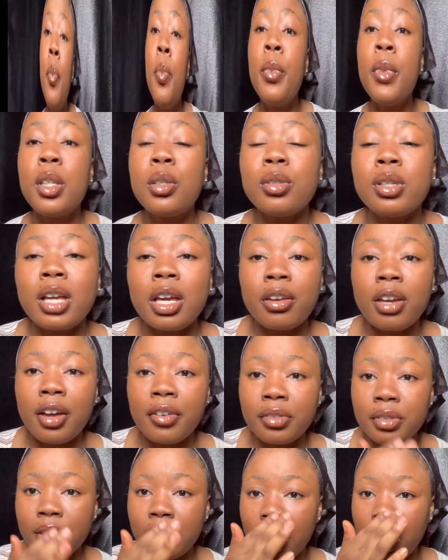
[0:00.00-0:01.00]
so now you have
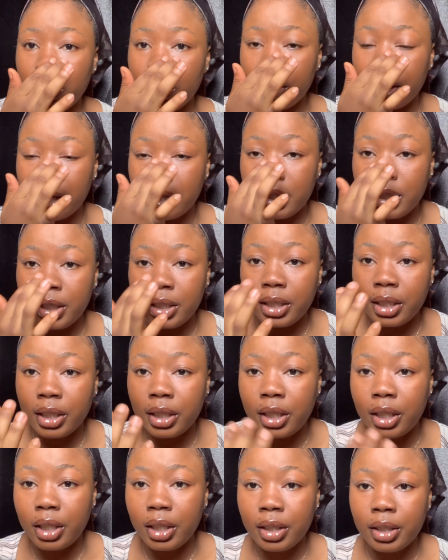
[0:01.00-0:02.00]
to get your cleaning
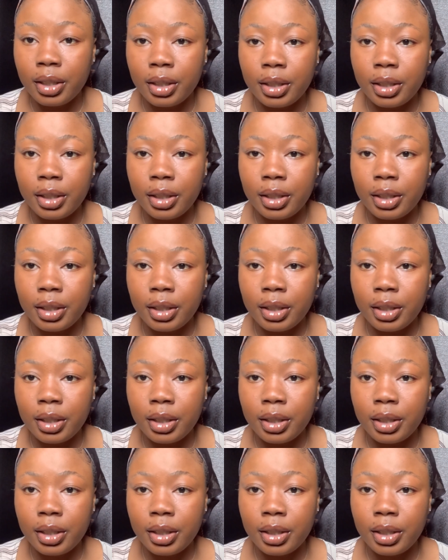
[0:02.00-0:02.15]
kit.